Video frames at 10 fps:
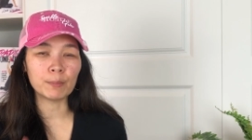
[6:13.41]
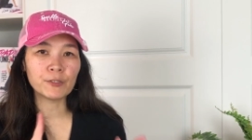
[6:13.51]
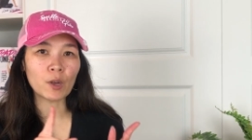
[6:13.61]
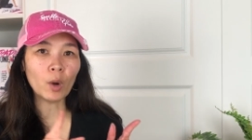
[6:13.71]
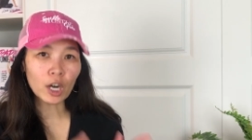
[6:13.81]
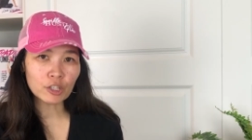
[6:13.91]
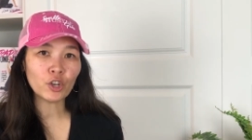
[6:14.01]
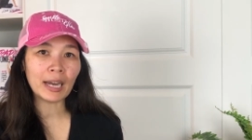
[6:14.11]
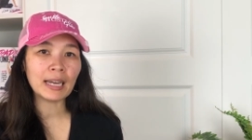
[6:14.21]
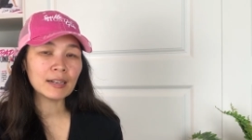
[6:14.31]
So her
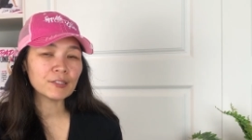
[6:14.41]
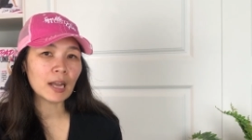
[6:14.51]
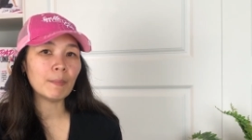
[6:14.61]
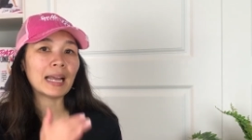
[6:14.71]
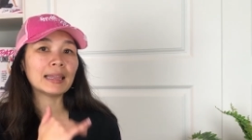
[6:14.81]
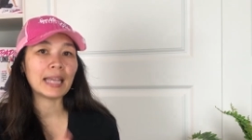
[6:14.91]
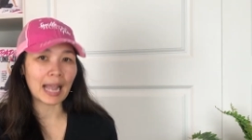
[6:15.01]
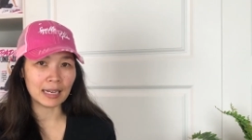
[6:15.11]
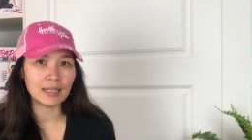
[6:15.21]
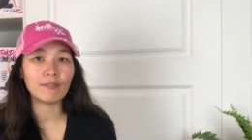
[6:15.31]
training is coming at the
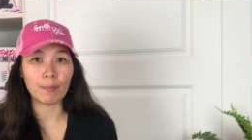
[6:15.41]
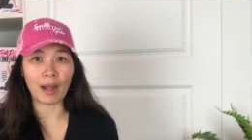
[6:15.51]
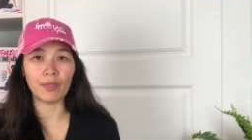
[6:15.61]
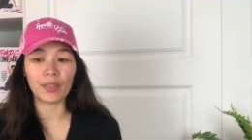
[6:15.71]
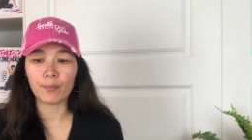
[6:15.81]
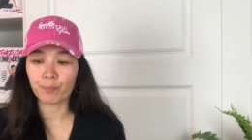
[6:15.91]
end of the month.